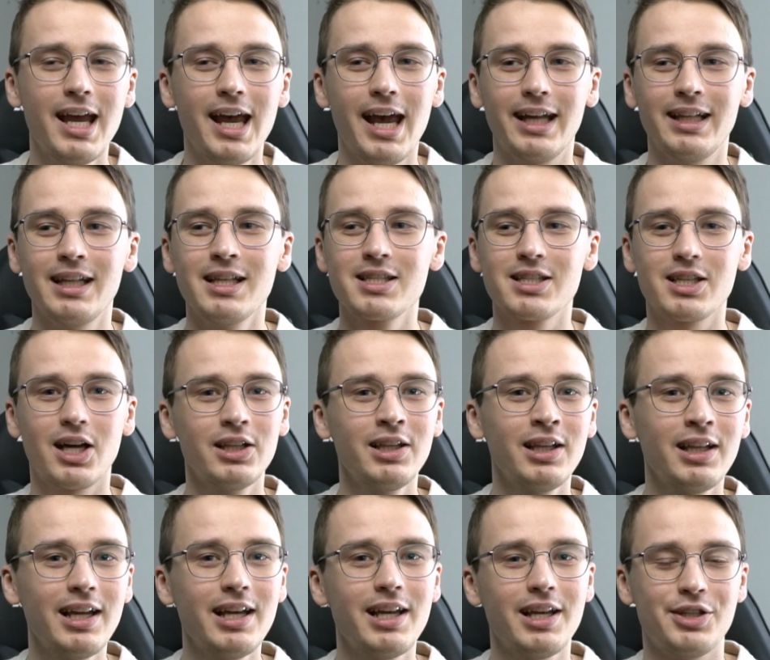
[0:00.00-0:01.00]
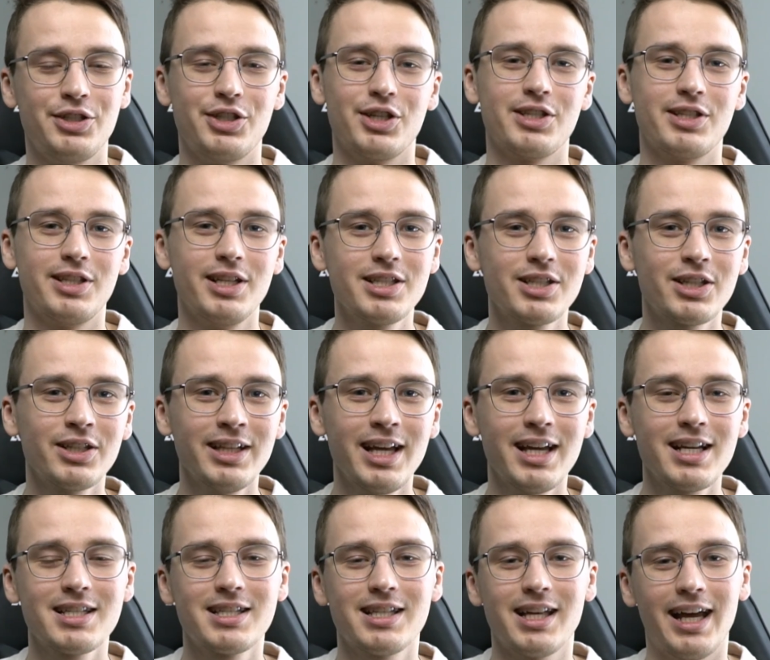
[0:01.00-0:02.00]
and then suddenly it just
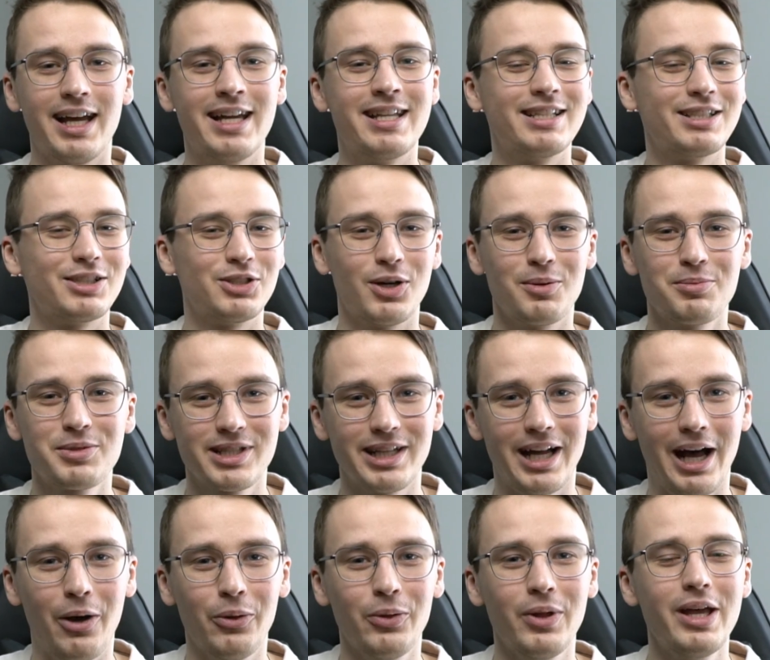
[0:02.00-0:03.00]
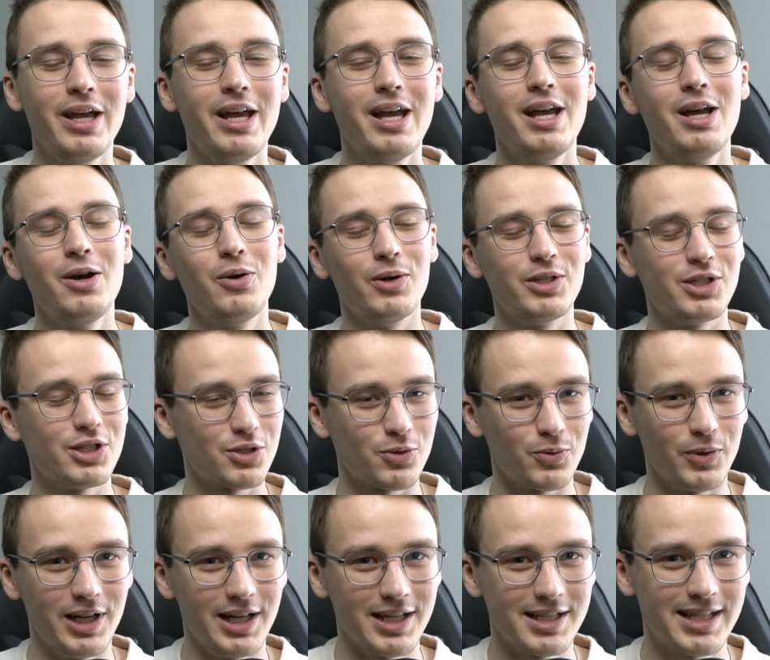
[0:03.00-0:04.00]
disconnects and drops down, which is
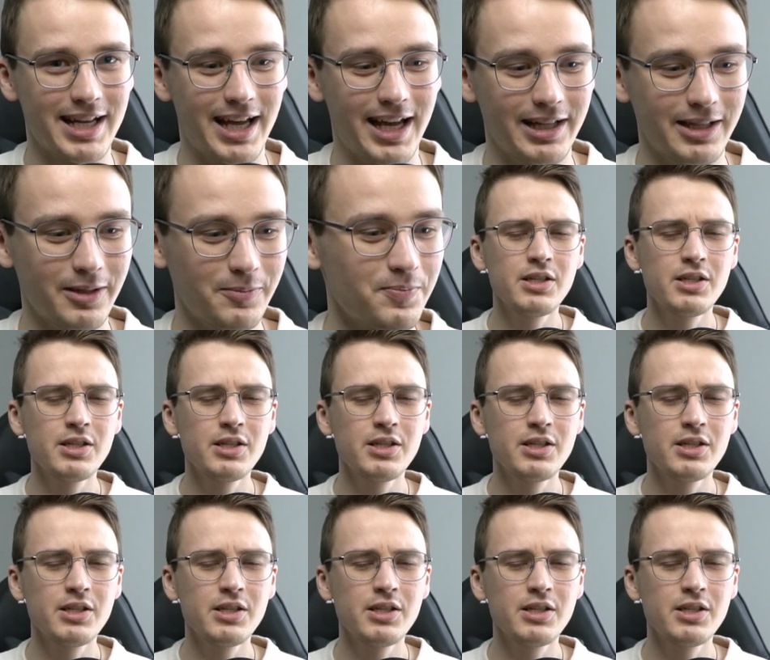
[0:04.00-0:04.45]
really sad.